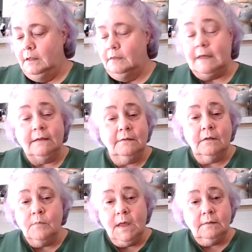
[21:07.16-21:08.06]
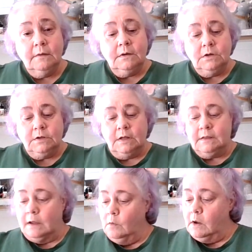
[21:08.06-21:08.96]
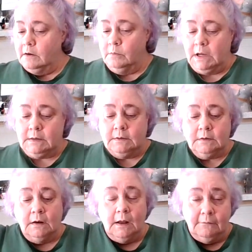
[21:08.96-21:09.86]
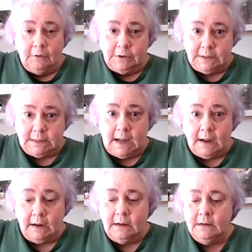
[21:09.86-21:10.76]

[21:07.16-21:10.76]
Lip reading: that's the message that they wanted me to deliver today.